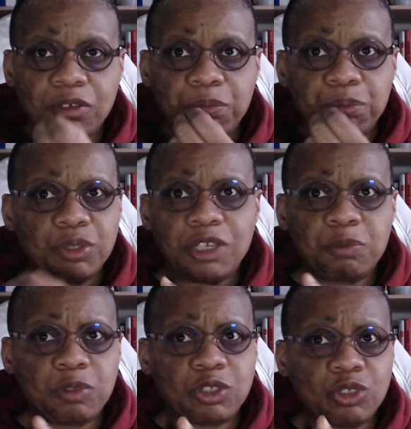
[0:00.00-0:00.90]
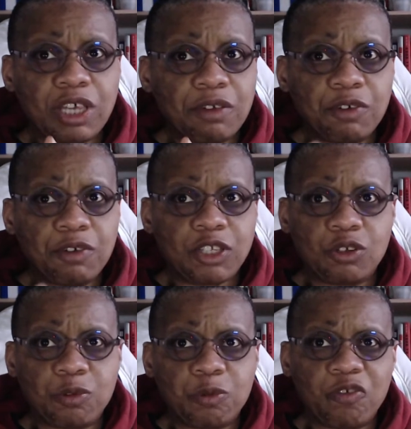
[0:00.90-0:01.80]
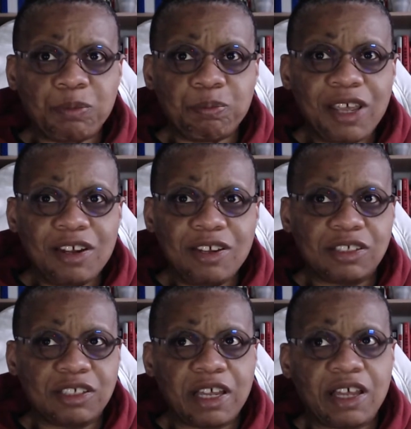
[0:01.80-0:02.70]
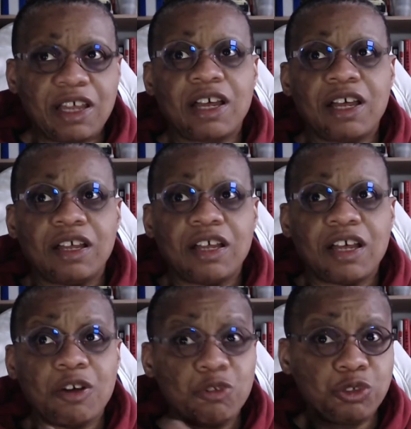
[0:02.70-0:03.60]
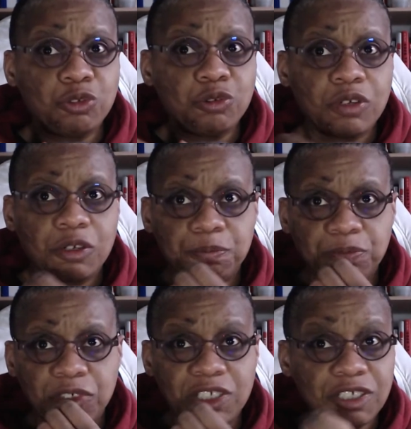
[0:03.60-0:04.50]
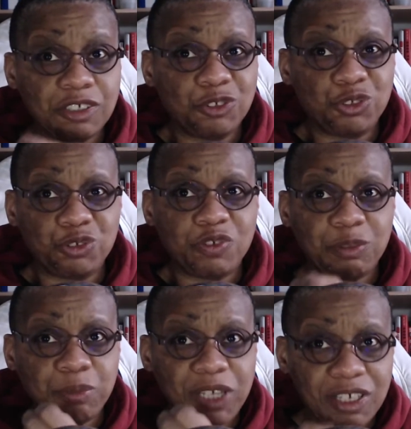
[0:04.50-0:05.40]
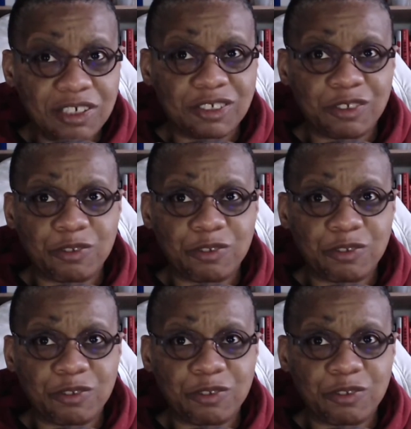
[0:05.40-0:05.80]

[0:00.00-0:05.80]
putting together that playlist, I also listened to that playlist on